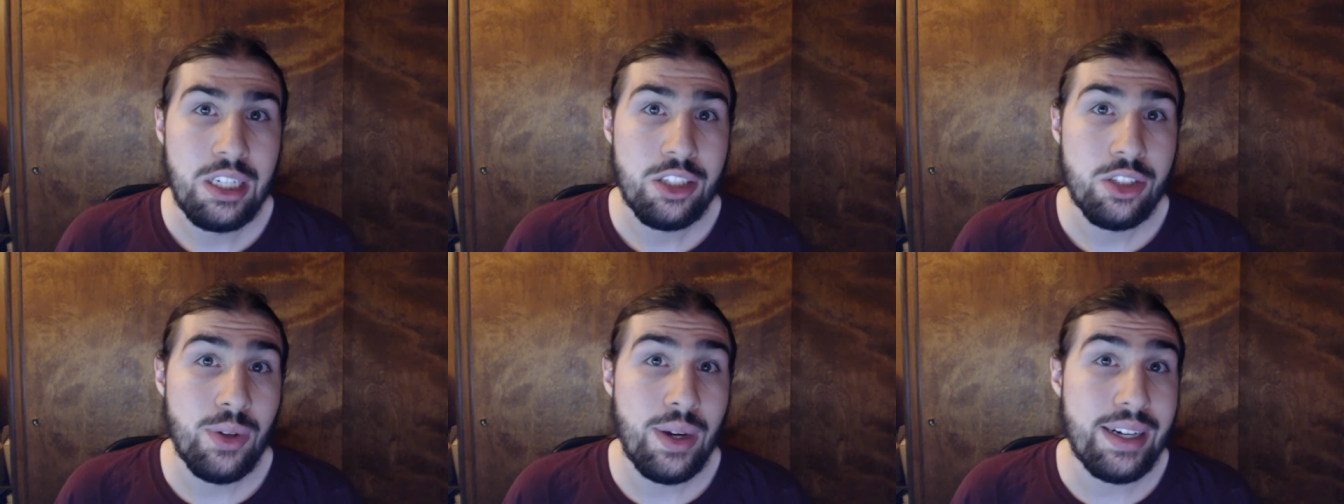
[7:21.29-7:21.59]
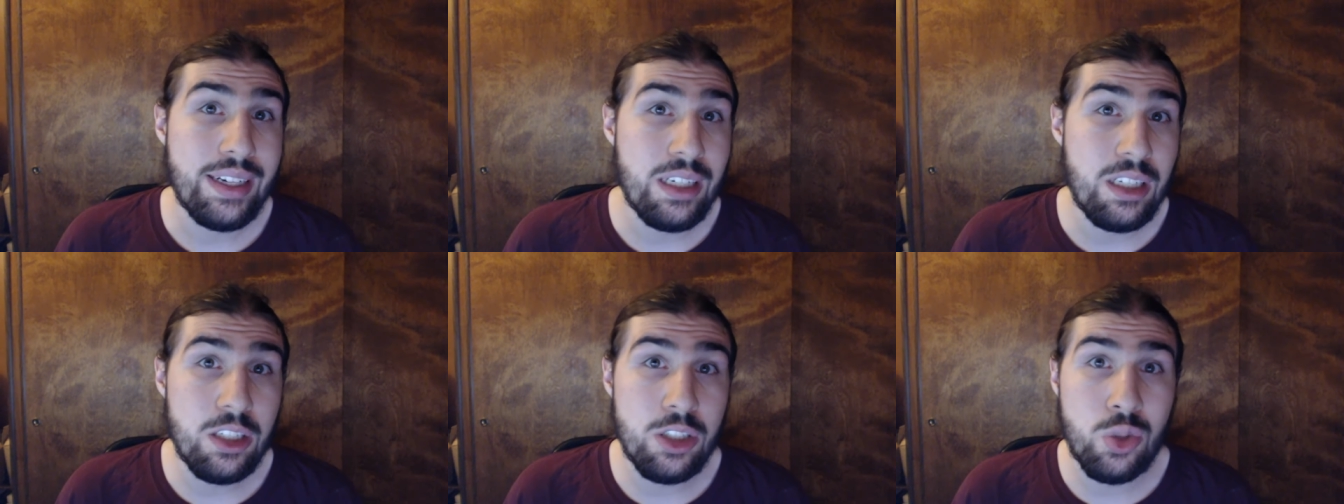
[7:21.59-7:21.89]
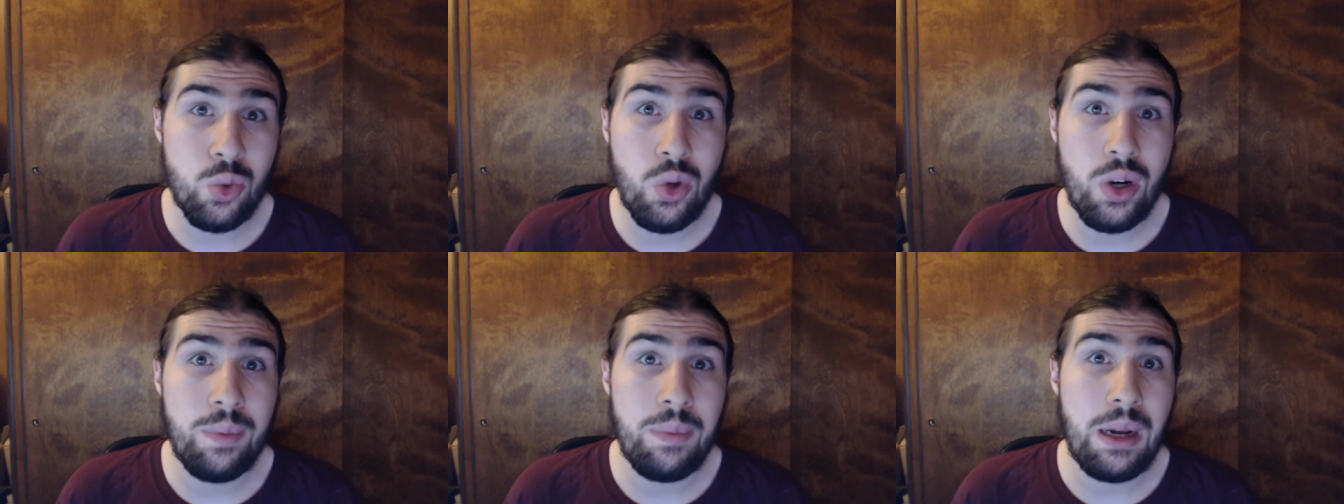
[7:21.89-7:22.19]
So I can
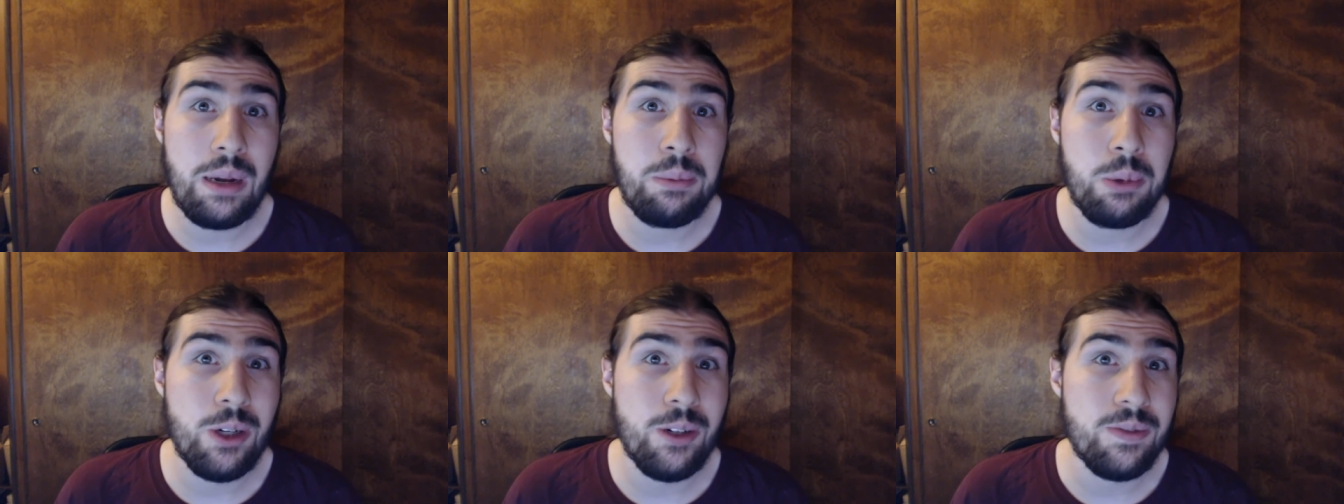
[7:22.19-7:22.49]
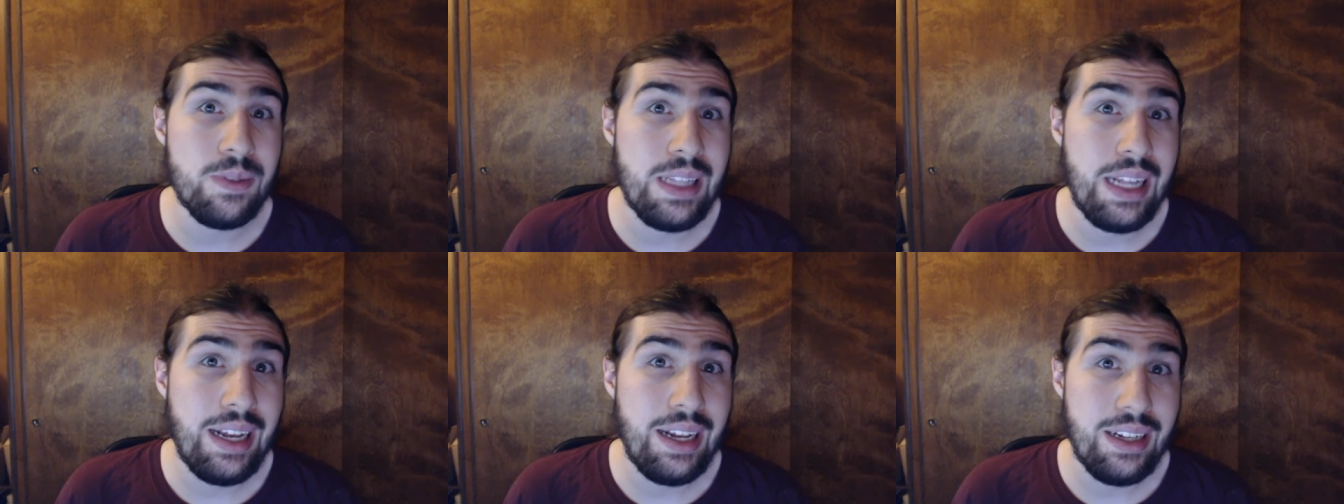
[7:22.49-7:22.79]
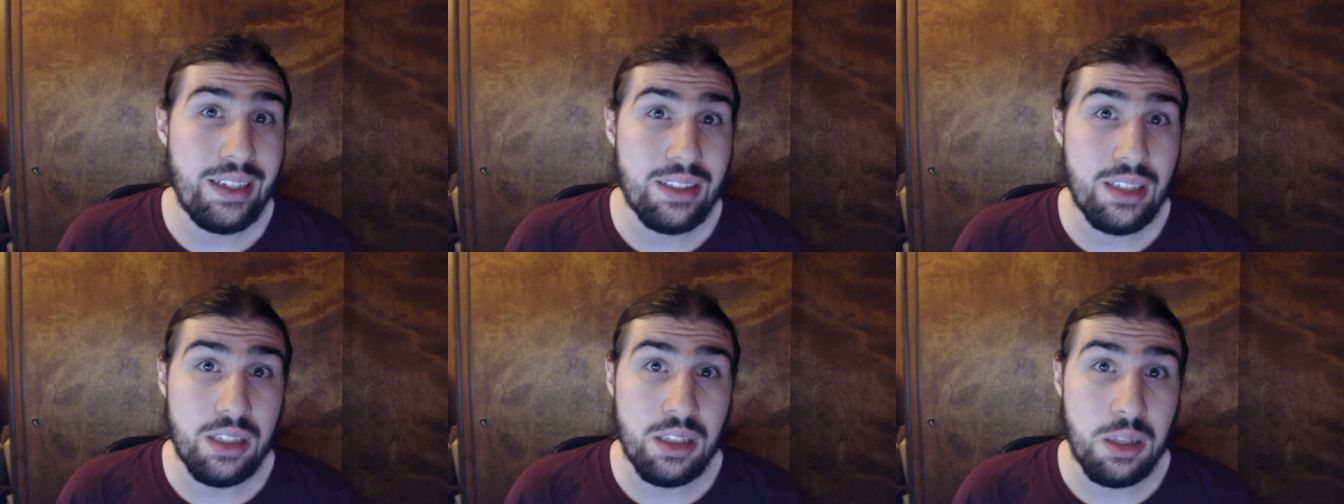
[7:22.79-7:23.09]
enjoy my
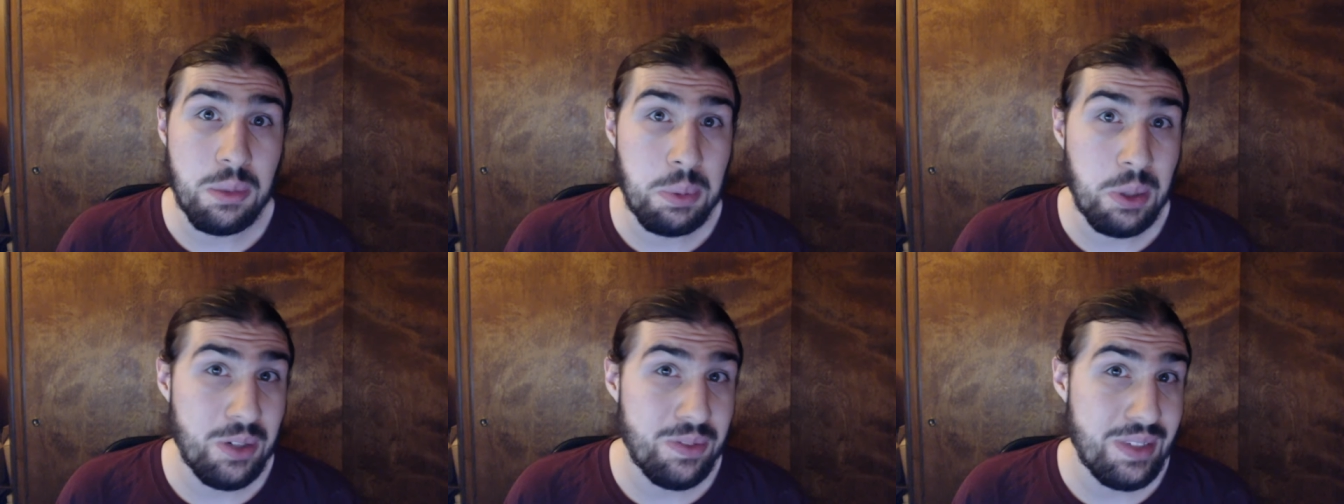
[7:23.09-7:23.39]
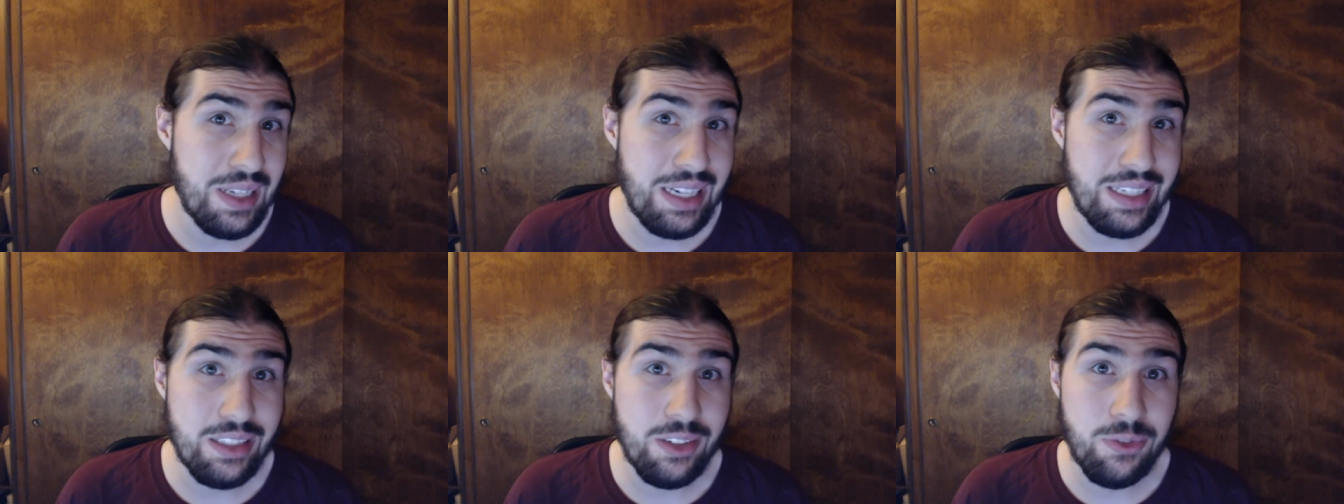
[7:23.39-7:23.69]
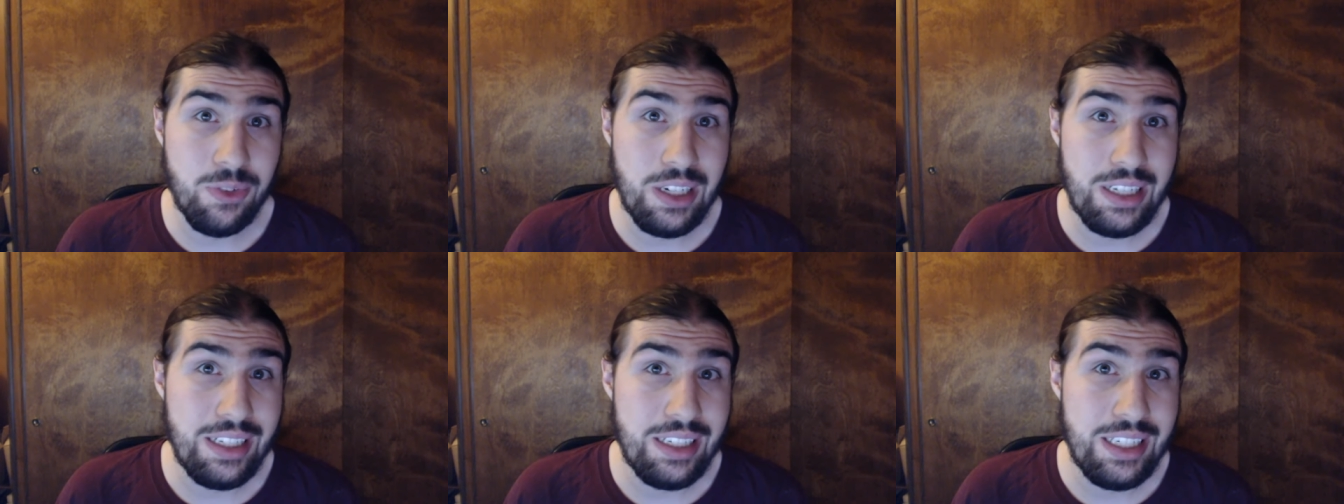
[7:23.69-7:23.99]
birthdays and the birthdays
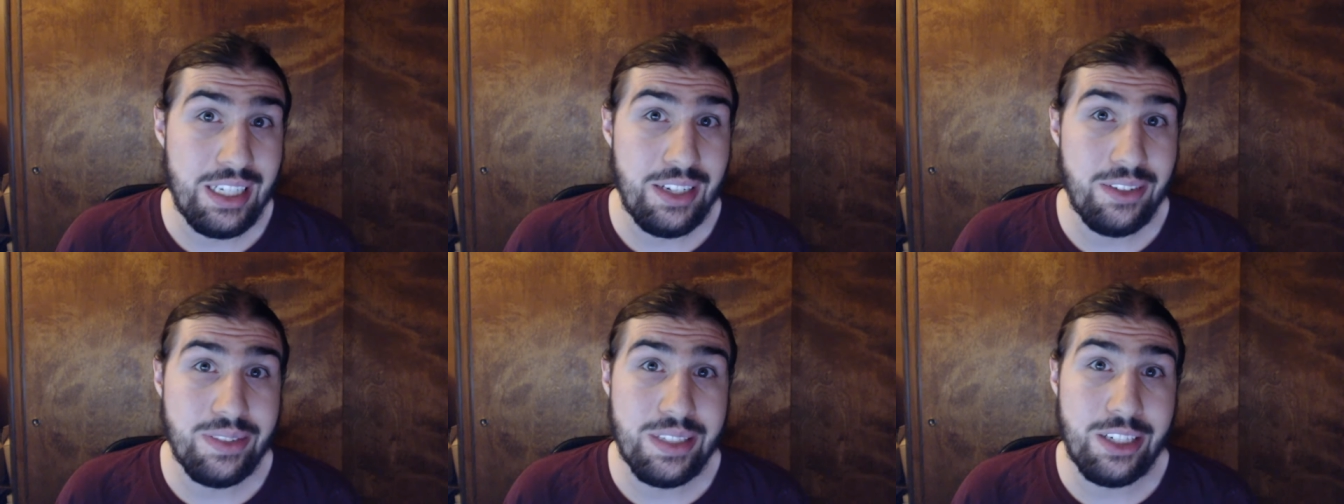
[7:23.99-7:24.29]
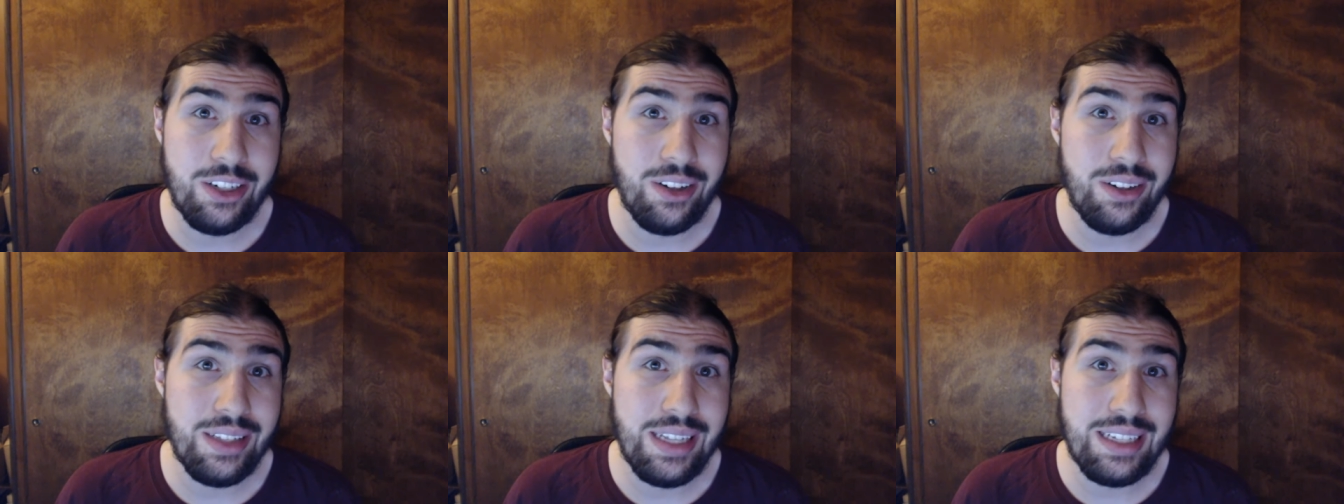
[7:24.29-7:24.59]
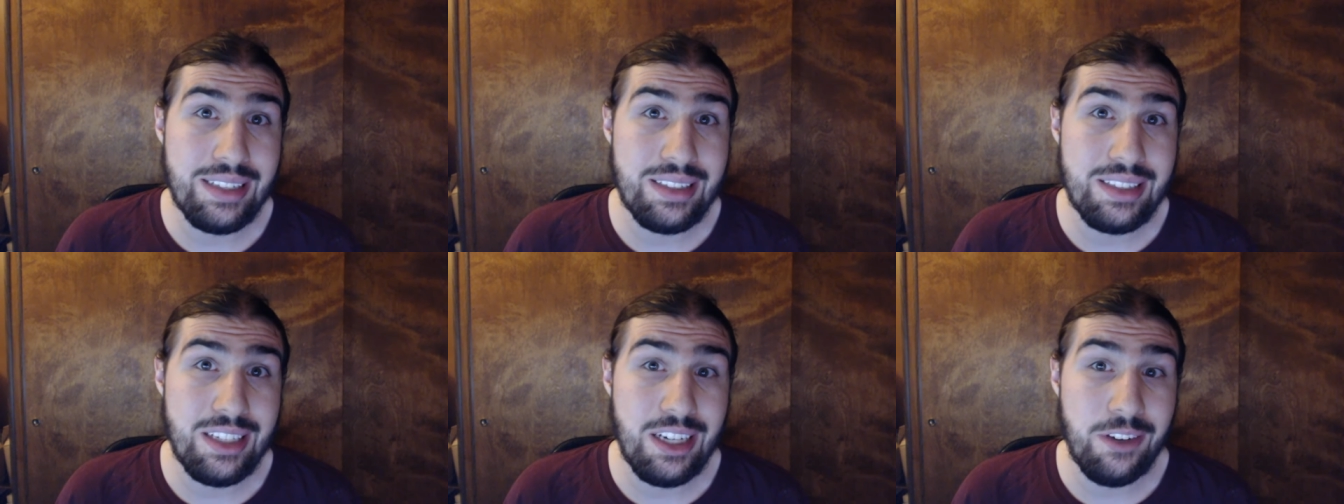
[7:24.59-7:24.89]
of relatives and all
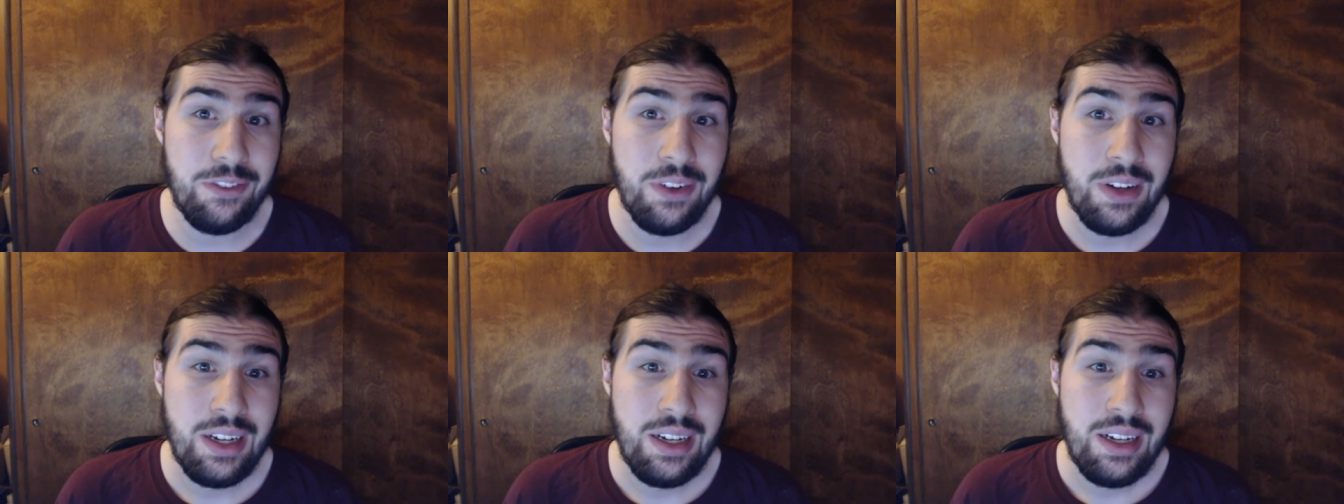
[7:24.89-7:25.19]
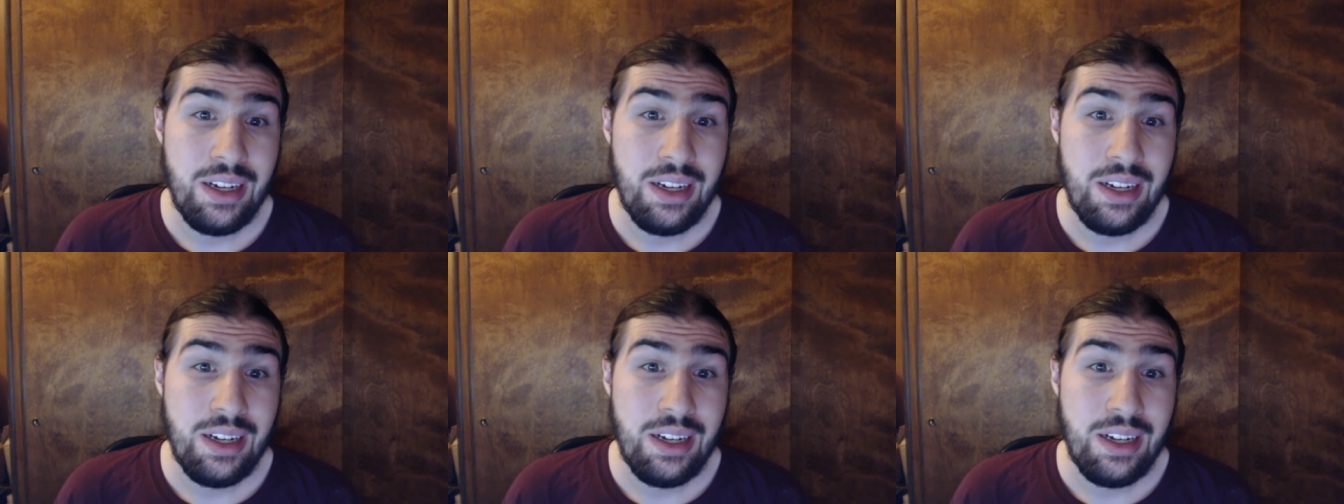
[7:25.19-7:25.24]
that stuff.